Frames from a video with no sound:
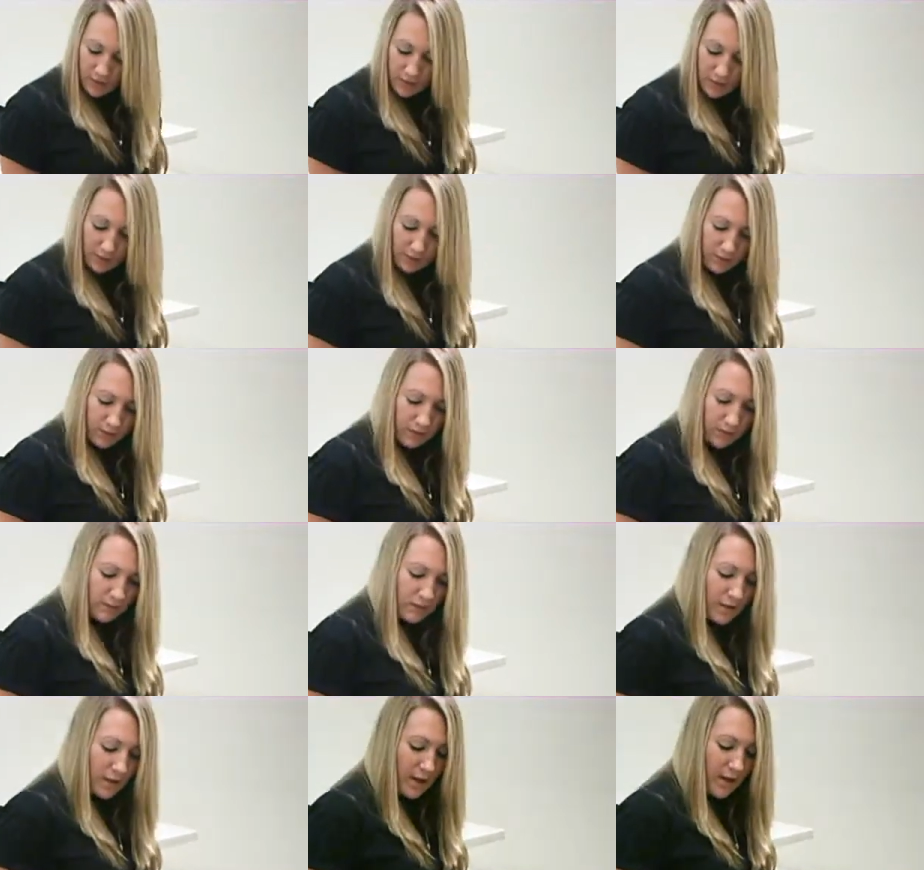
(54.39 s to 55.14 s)

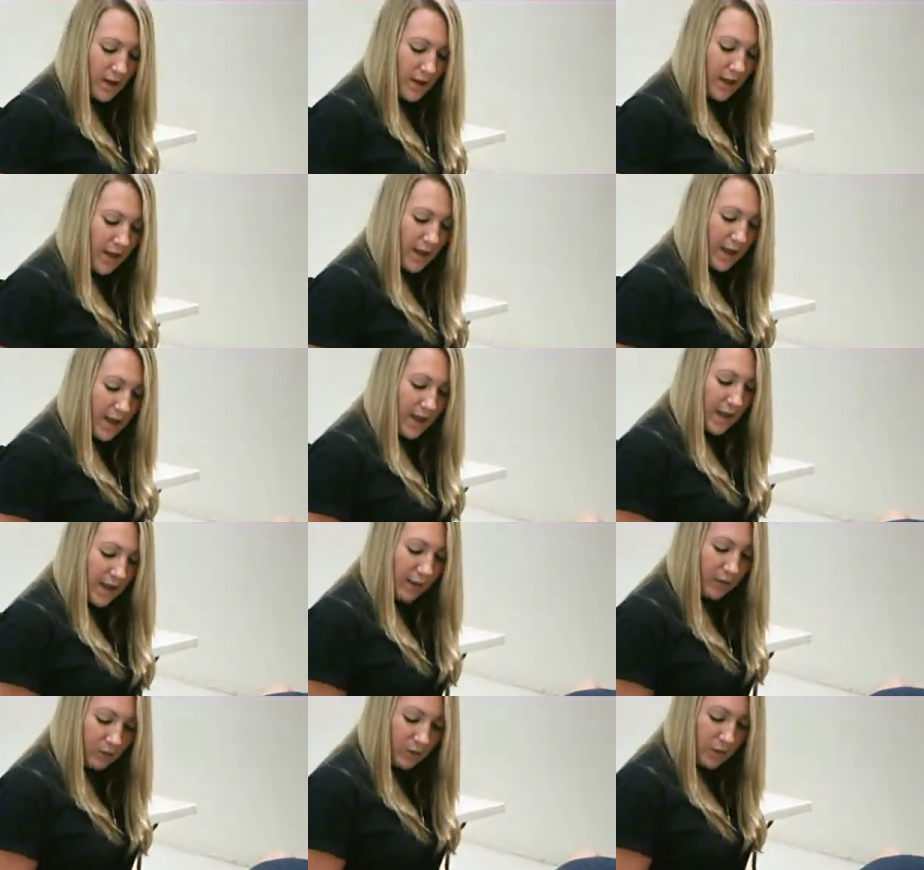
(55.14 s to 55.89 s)
Good.
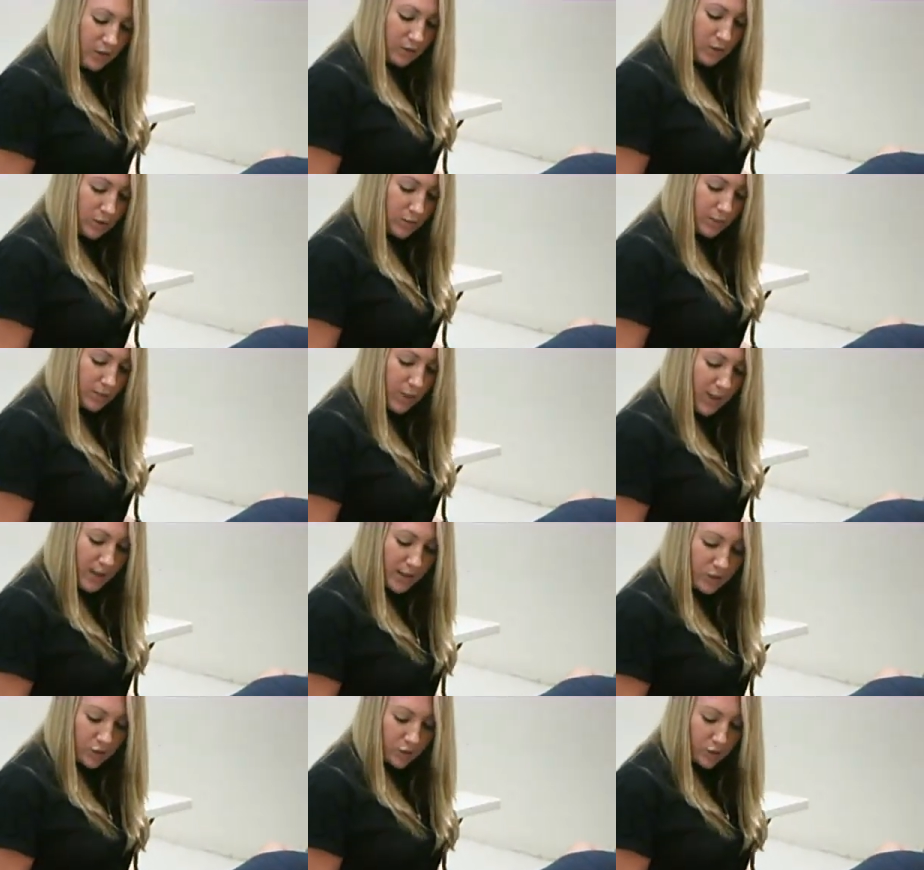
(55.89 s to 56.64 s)
And a grade 2
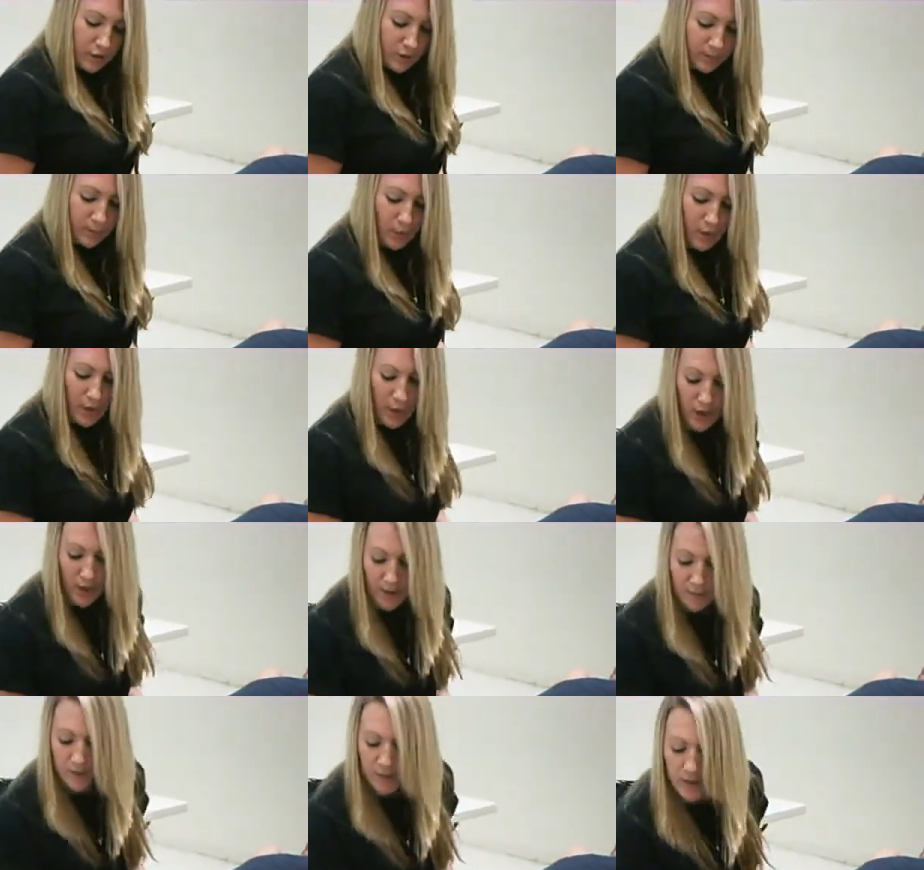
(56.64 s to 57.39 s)
plus, you're going to
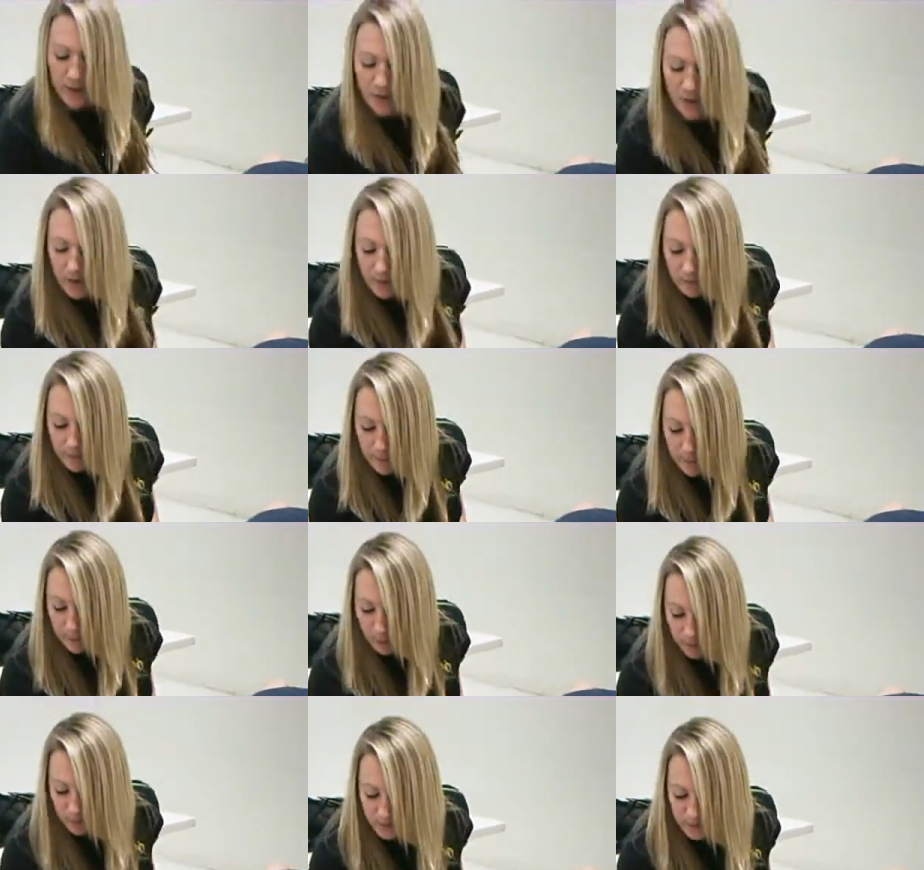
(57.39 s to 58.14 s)
put
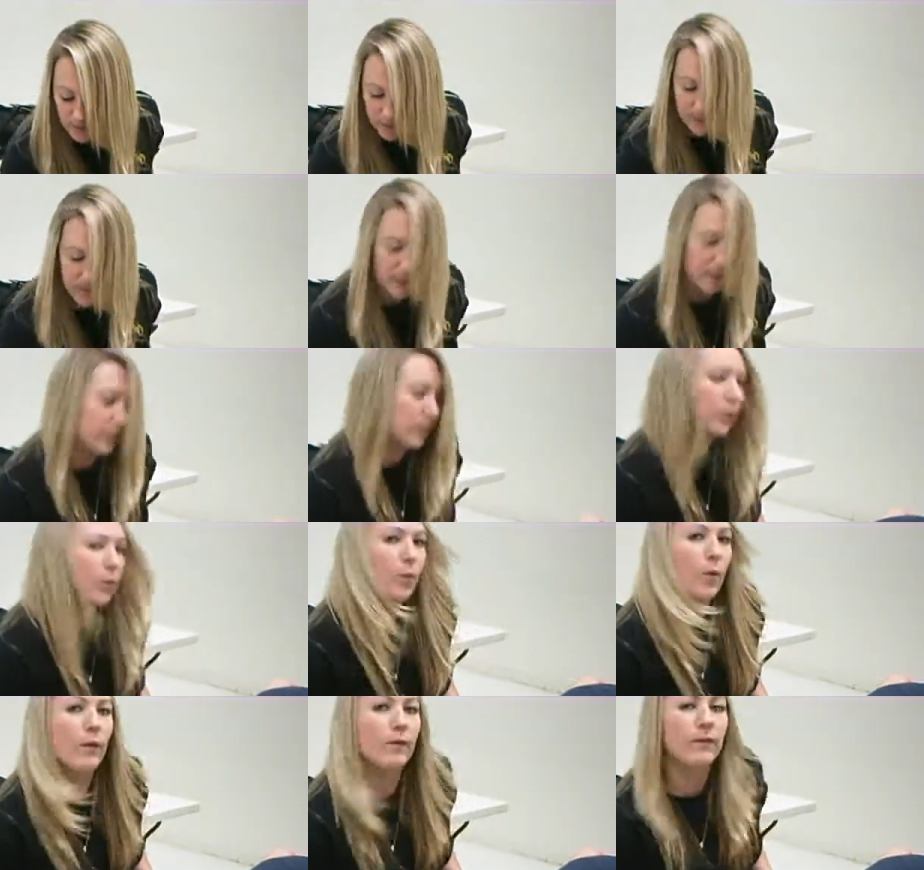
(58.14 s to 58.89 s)
minimal resistance
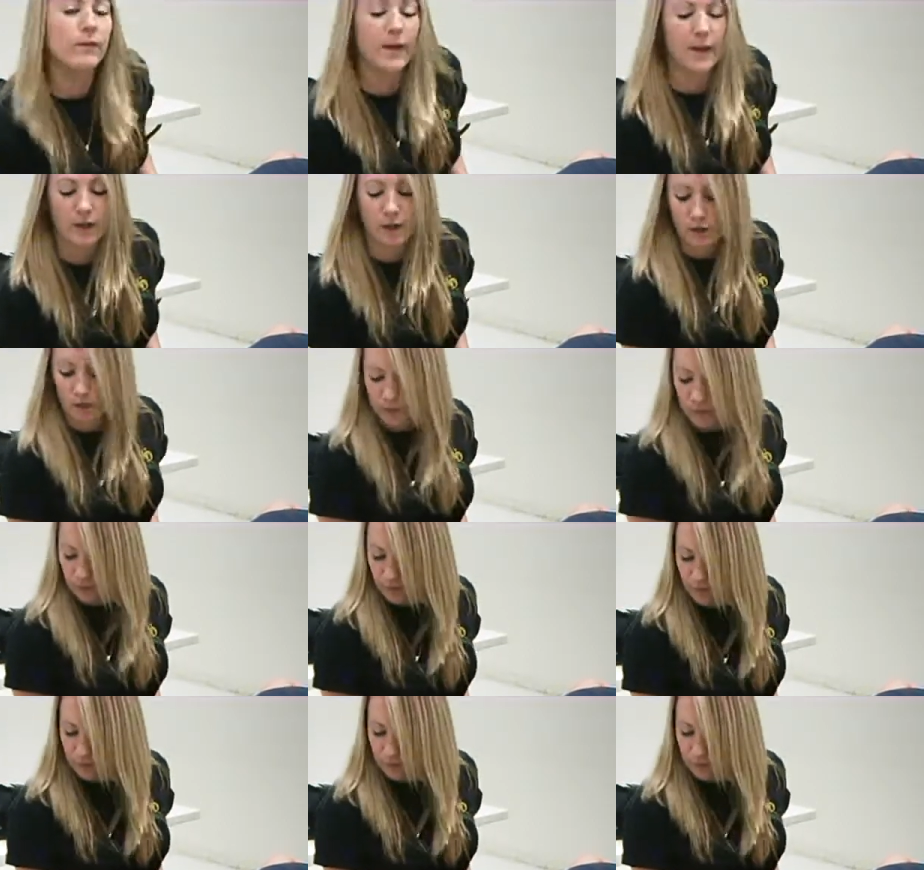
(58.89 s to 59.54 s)
with one finger.